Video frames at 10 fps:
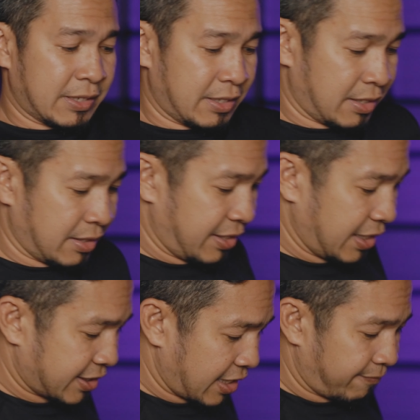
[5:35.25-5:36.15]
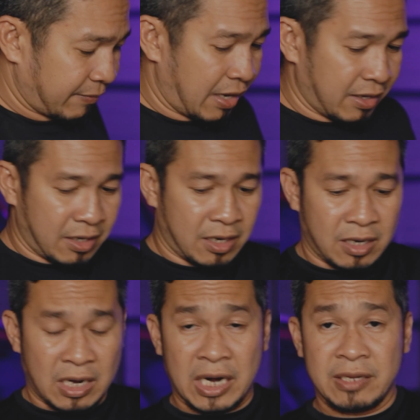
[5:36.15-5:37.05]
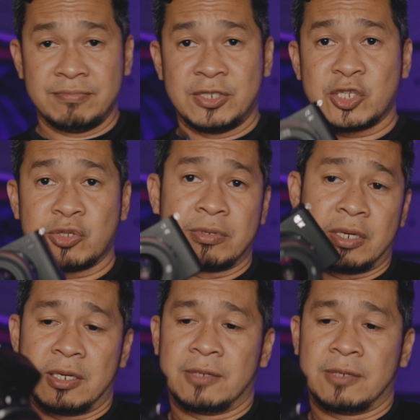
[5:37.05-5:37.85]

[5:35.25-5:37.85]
But the thing is, I just